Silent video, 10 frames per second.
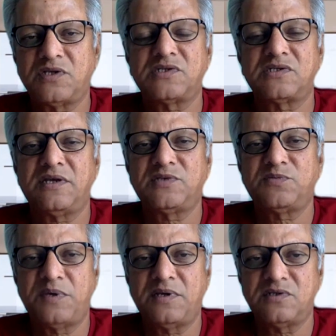that's
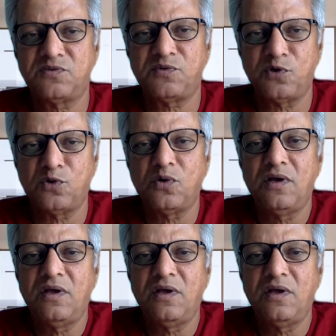experience for you.